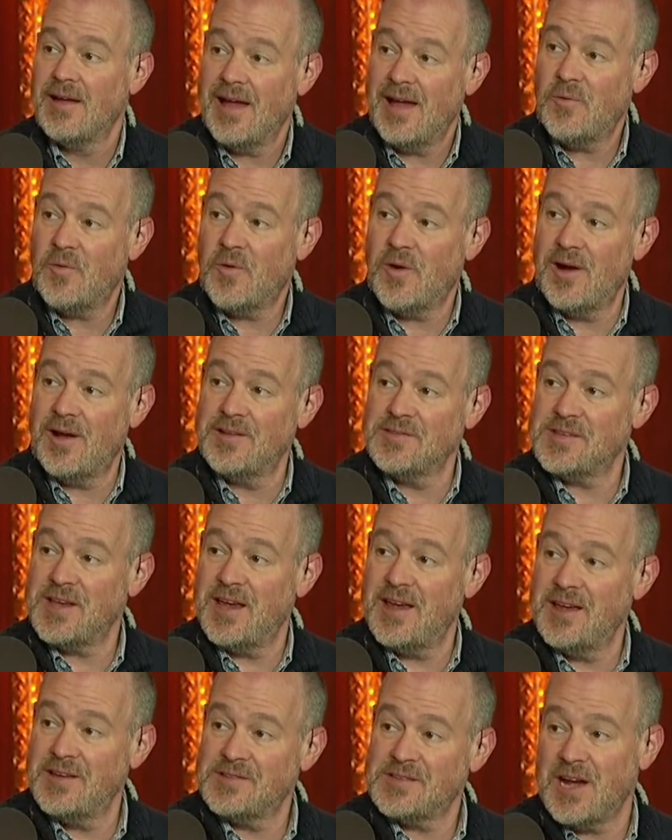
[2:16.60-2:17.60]
was
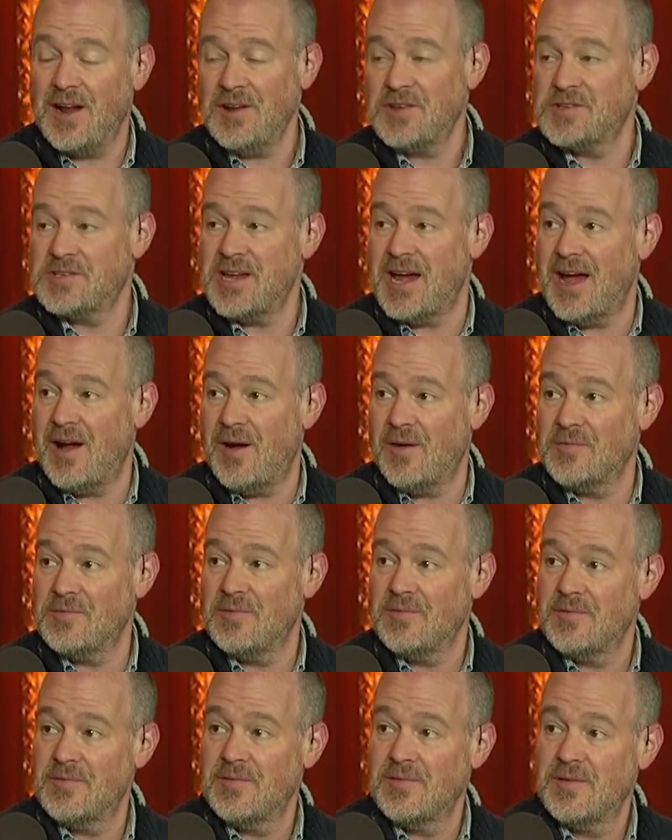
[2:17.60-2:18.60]
a touchdown
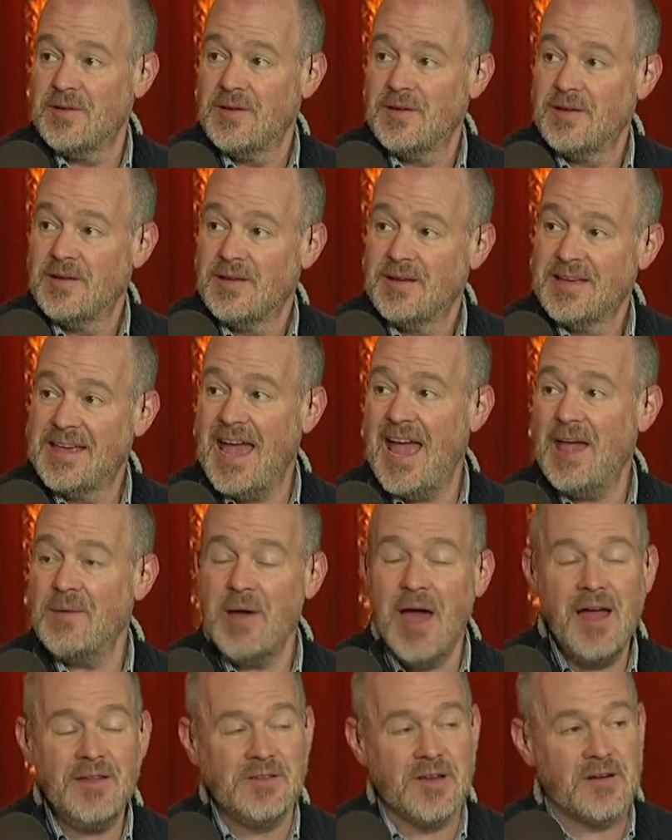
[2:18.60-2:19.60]
game
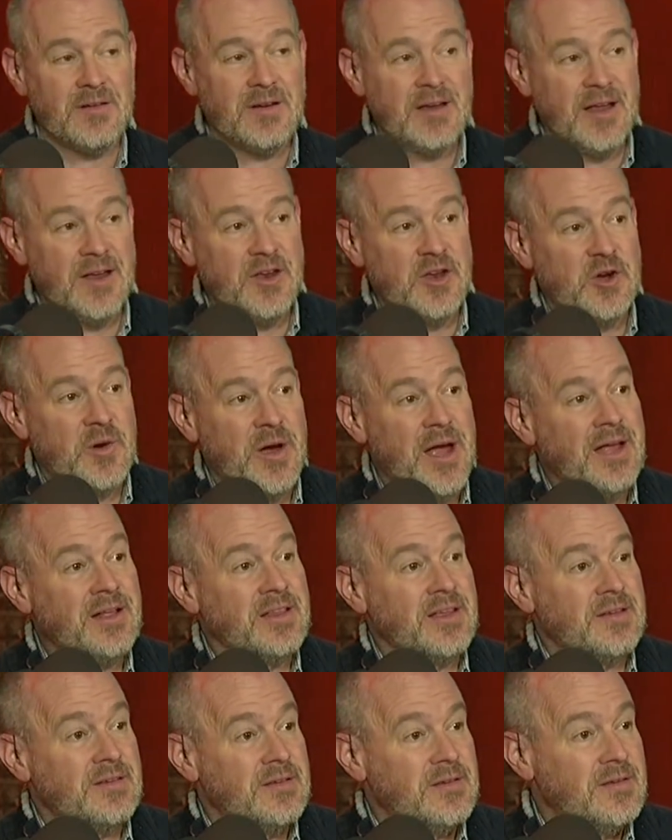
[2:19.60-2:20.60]
ender in New
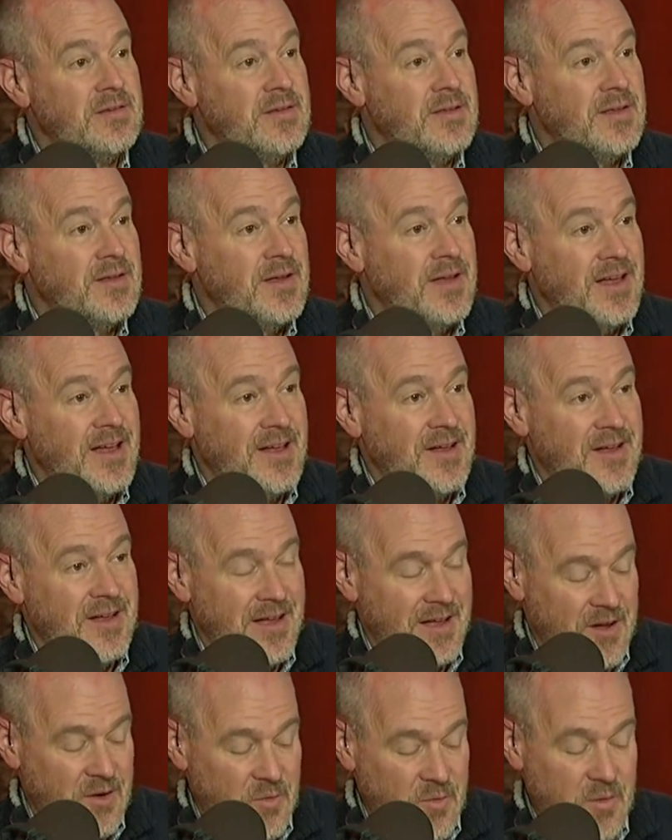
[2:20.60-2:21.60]
England.
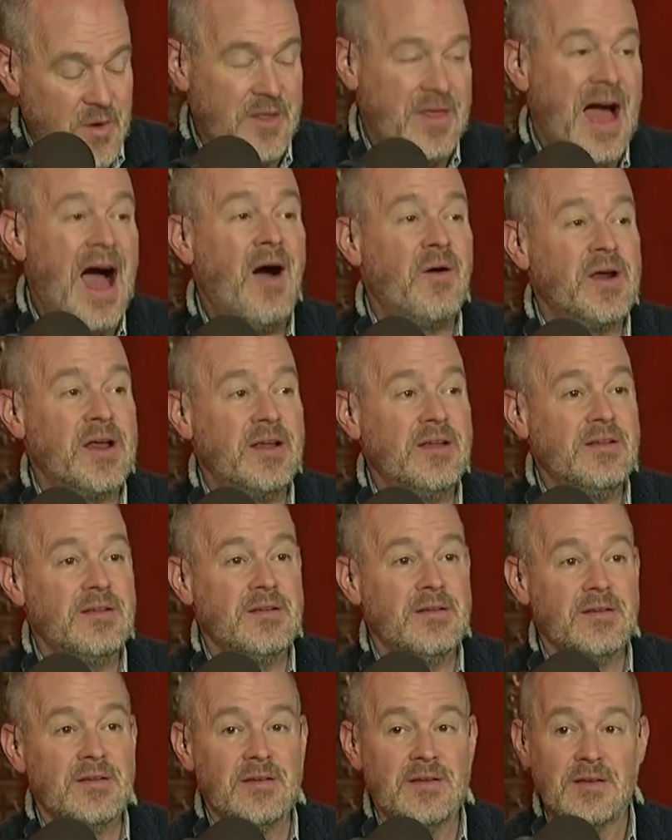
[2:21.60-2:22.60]
Without it,
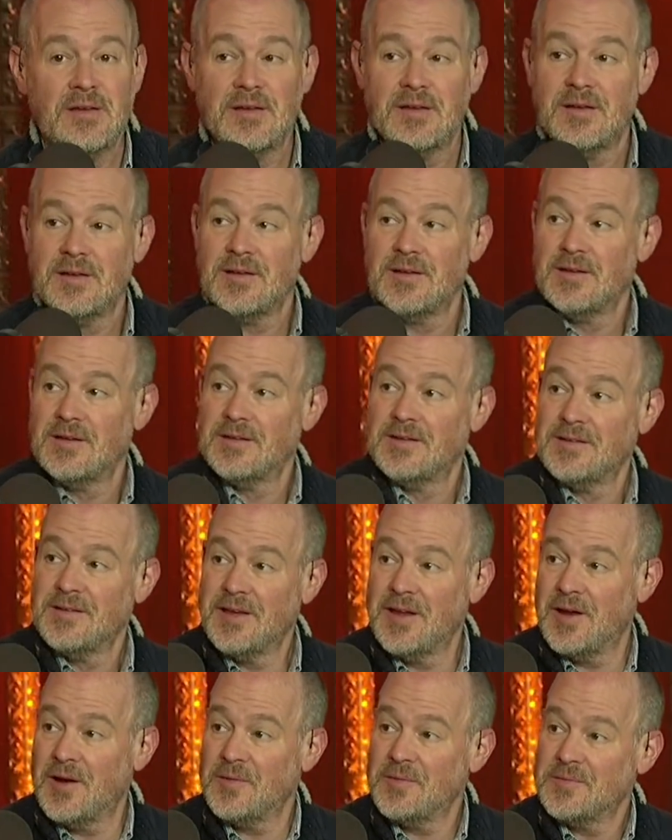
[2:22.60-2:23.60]

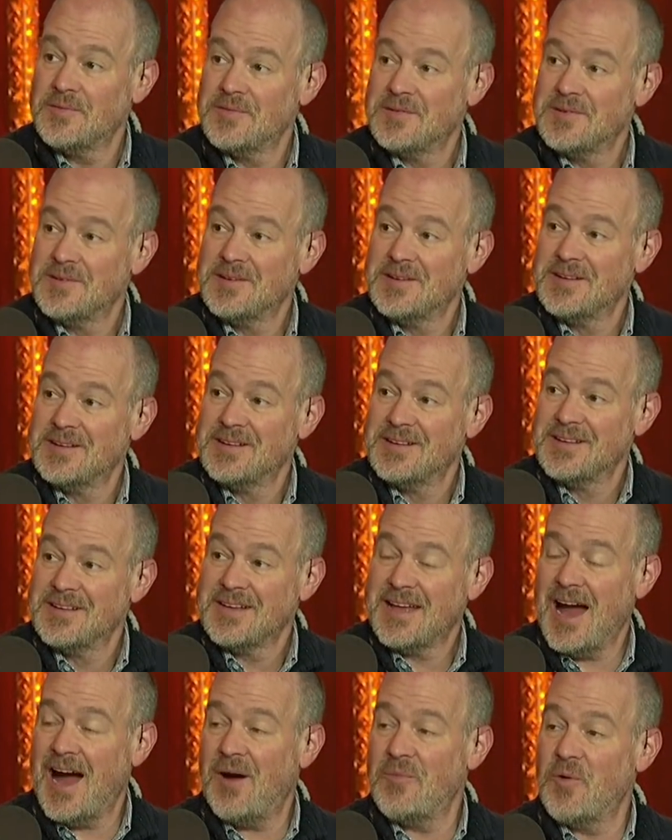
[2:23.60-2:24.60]
you know,
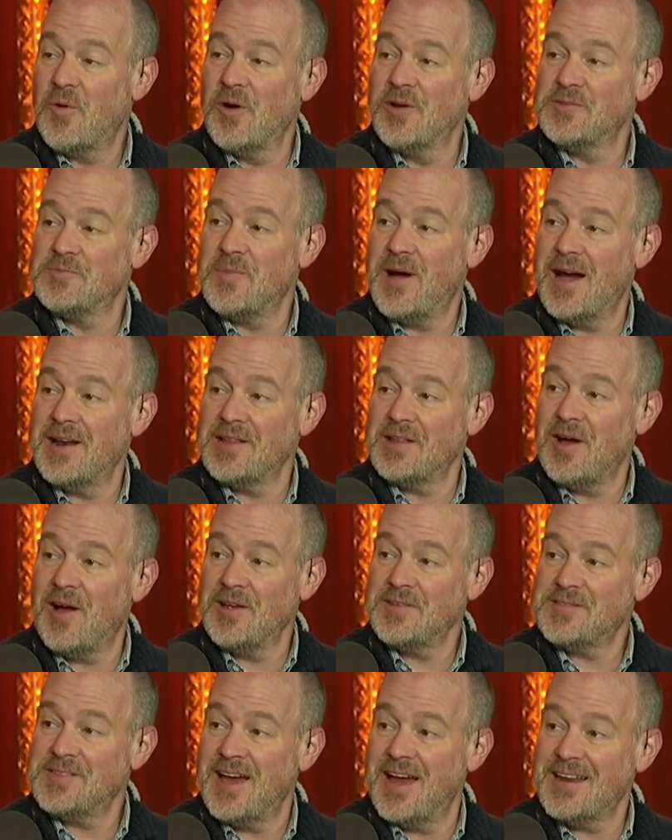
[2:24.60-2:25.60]
Cowboys might have
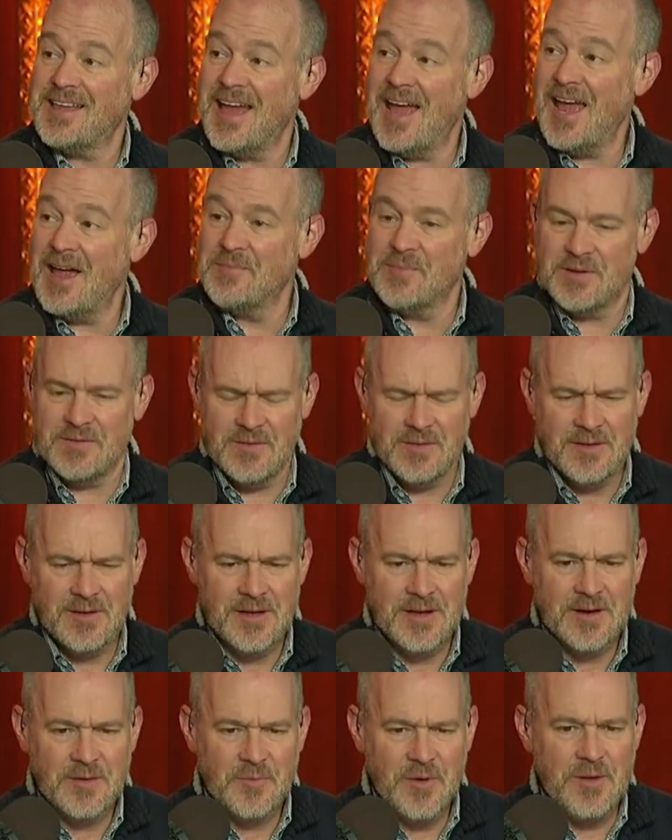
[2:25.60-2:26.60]
lost that game, and
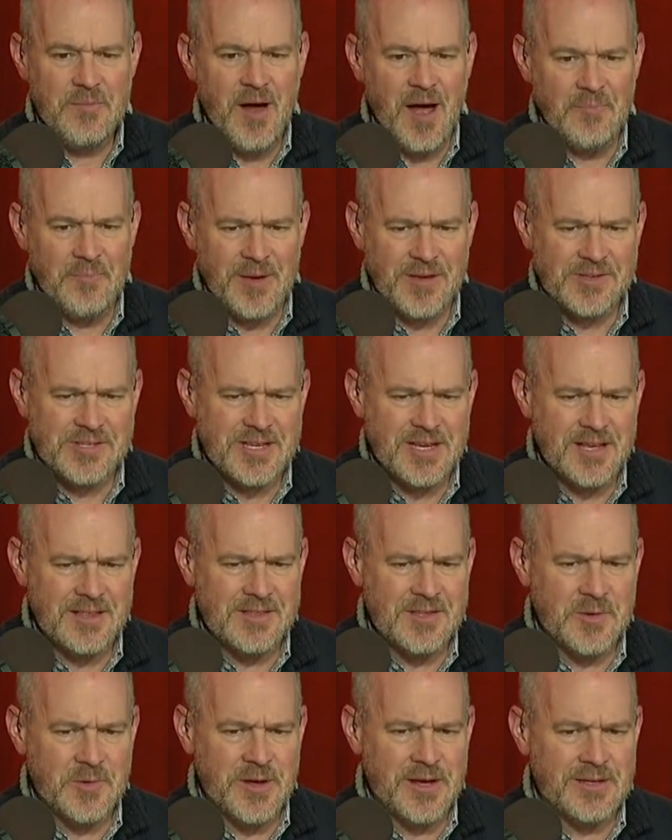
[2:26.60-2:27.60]
we might be seeing
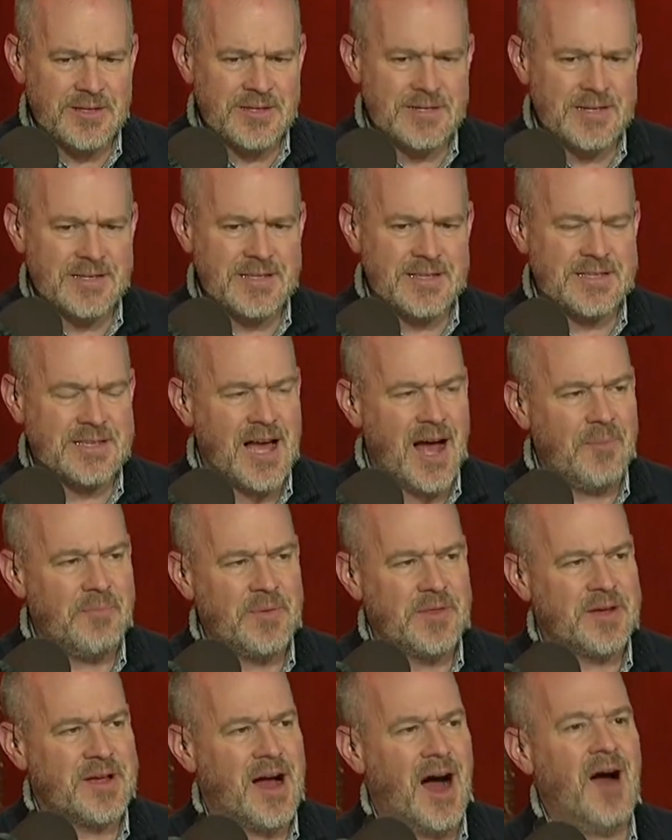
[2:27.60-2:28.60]
New England at the top
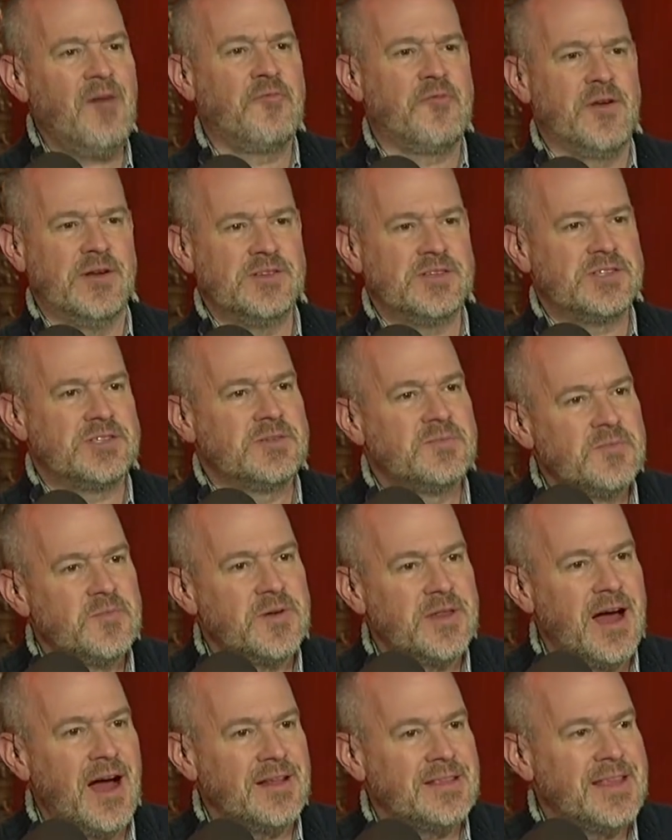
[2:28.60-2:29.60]
of the conference
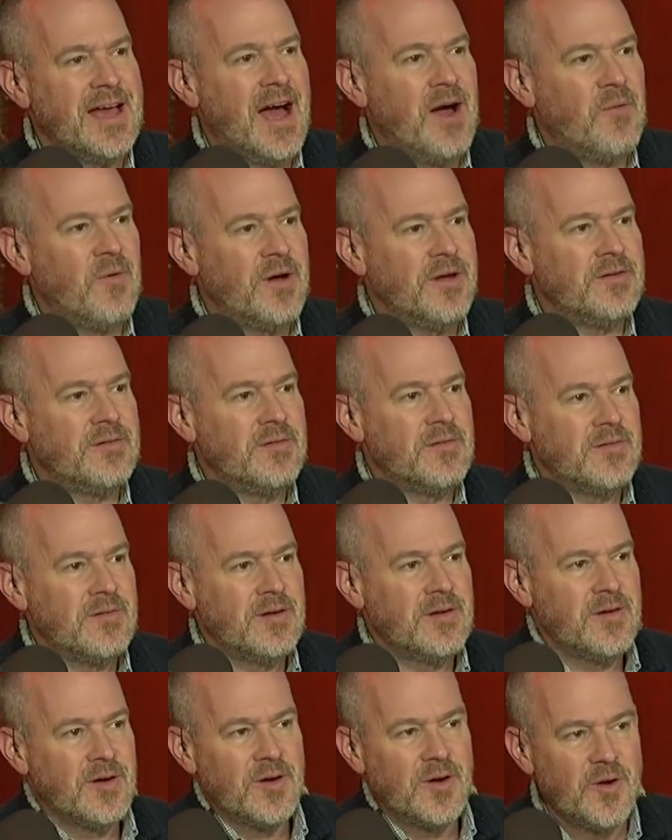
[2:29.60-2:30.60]
without that one.
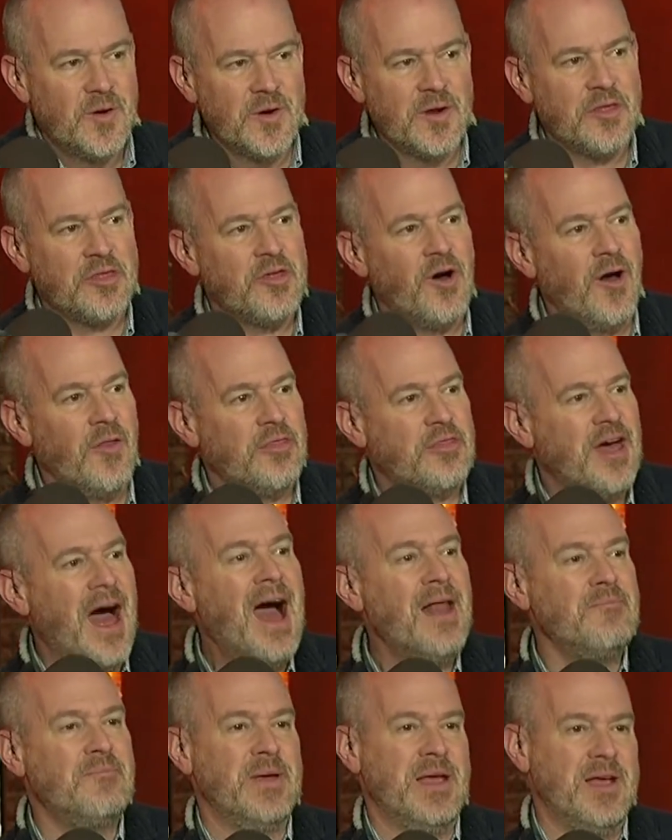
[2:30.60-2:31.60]
Who'd have thought
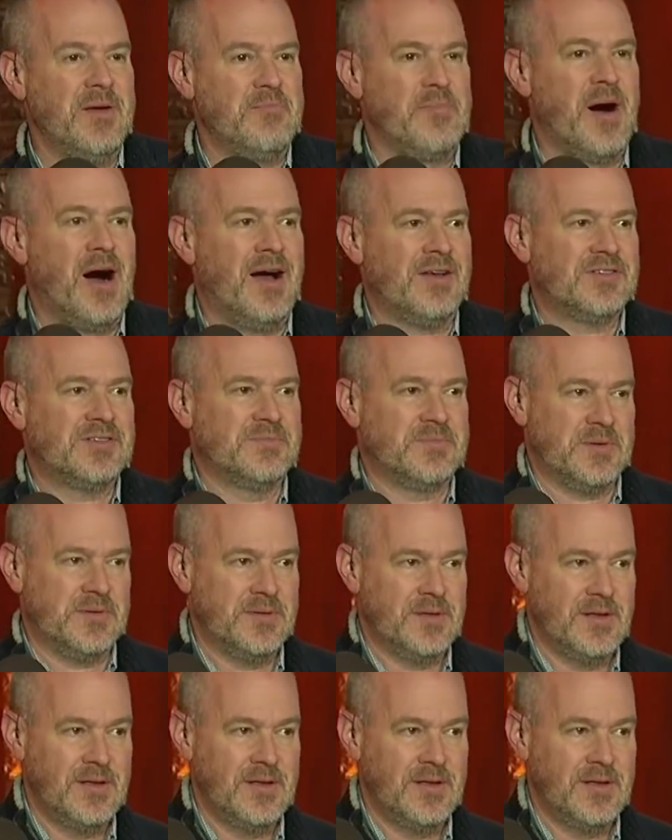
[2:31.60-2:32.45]
that being possible